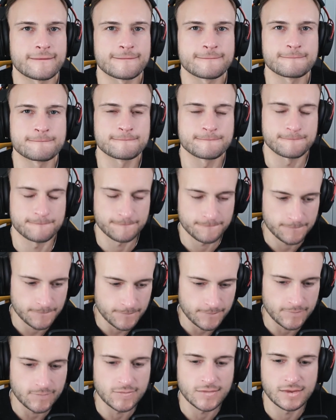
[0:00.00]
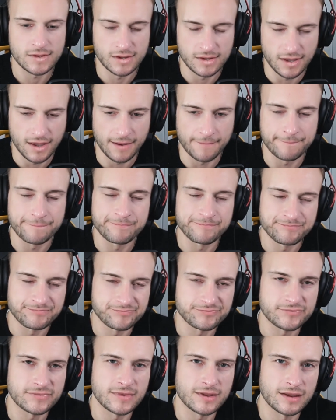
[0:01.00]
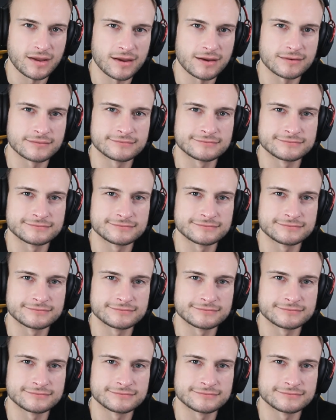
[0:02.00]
it? When that next episode